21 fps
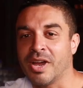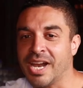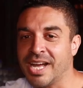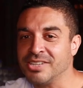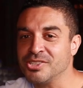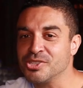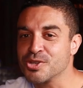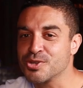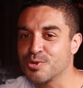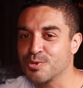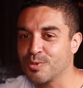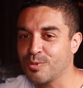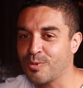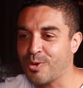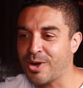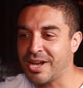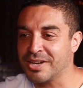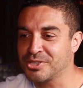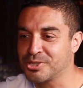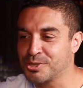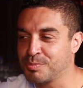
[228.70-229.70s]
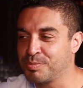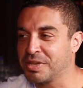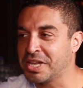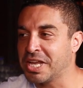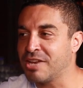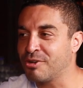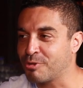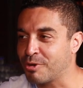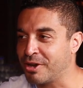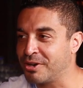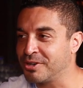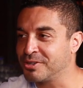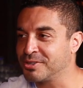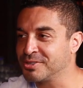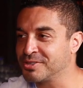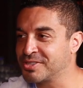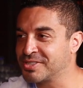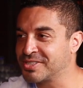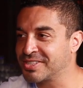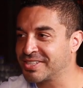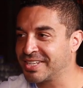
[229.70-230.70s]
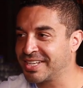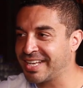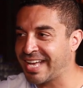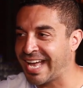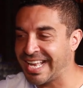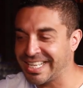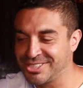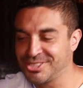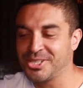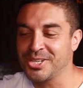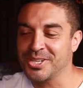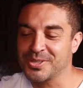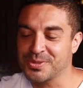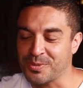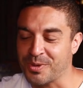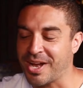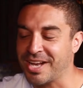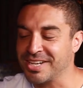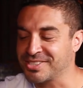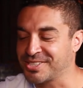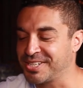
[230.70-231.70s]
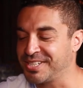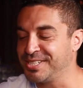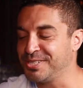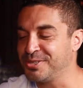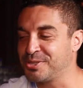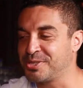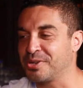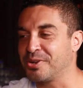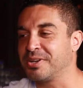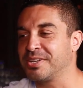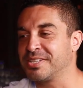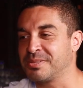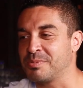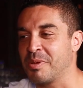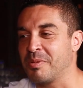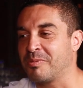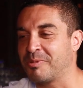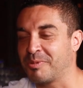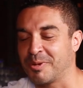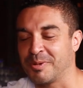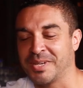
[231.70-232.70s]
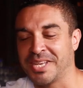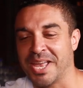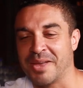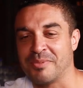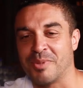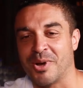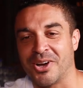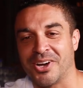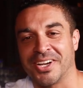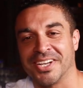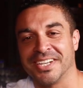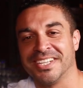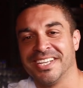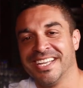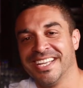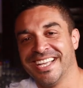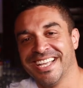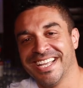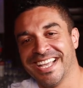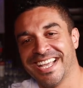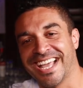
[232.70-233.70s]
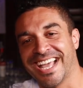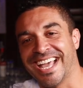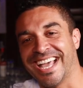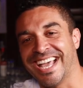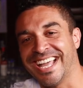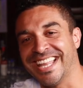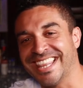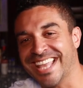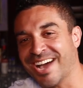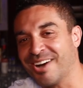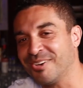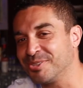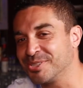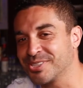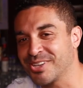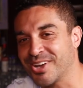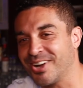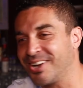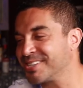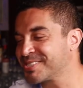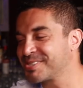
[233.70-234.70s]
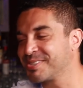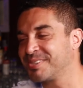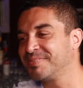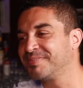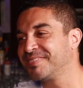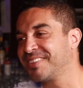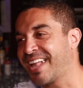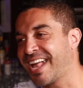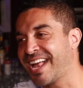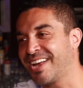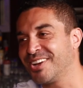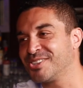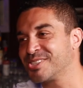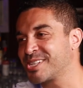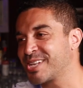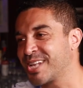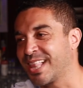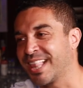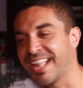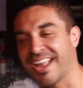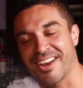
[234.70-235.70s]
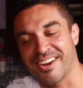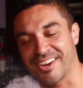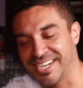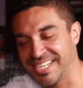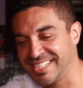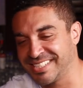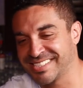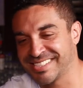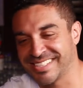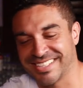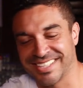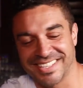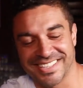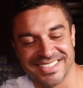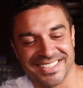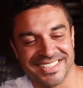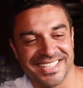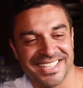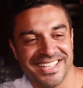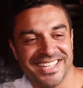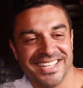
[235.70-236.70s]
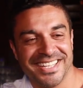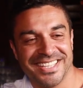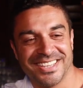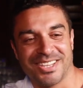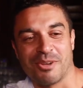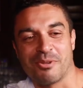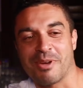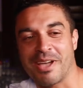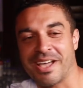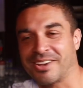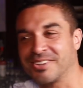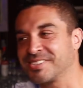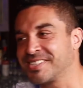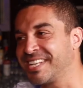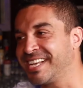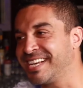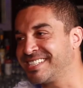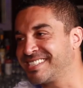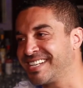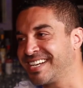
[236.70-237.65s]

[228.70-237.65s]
and I just watched Blade Runners. I just watched it. You showed it to me before we came on, and that was awesome. It was hilarious. The rattlesnakes